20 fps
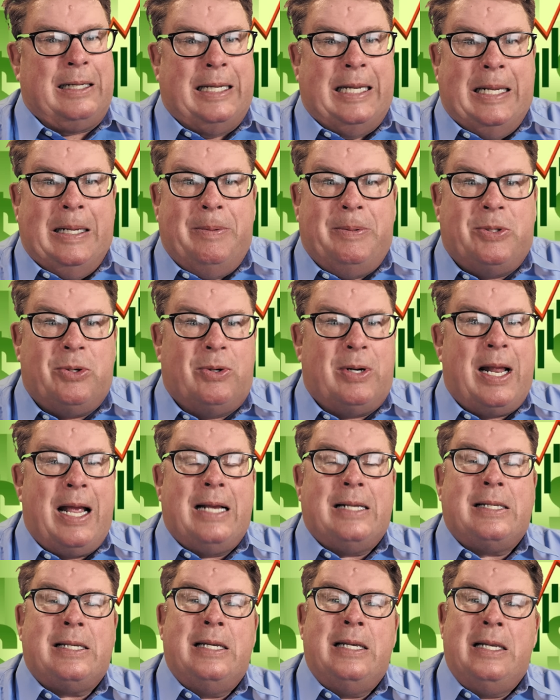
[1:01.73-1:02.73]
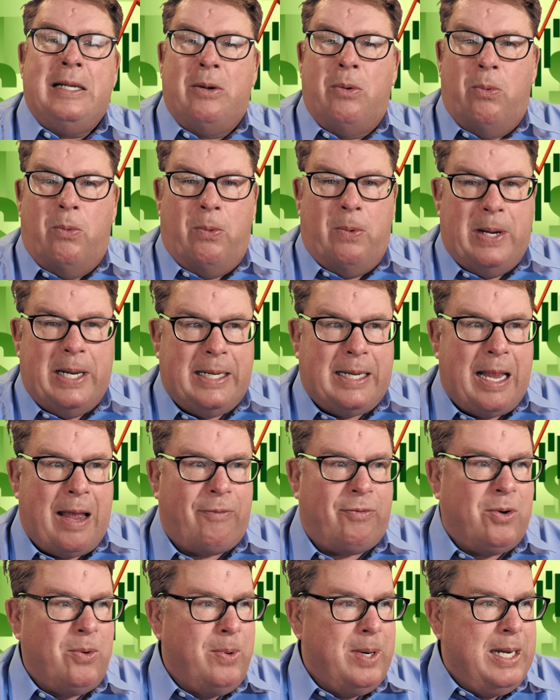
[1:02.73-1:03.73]
keeps on asking week
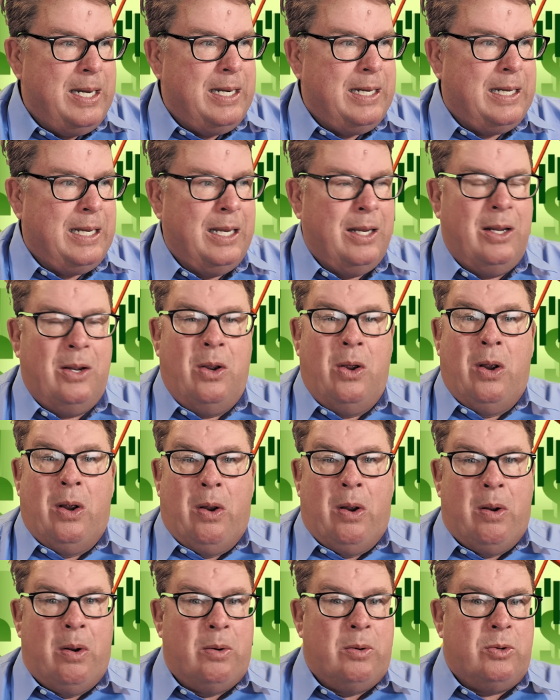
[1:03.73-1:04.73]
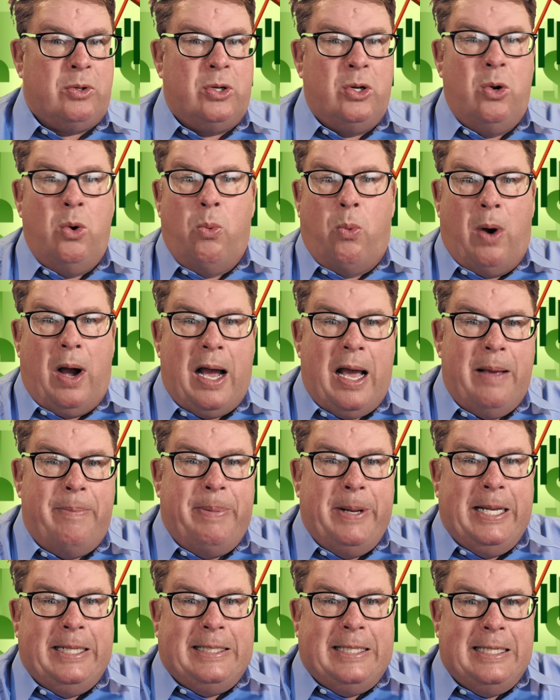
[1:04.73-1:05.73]
after week, why
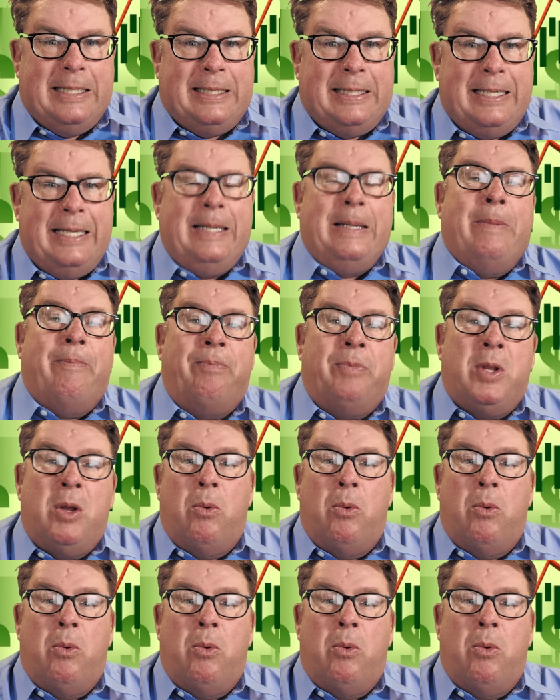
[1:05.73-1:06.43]
BTC?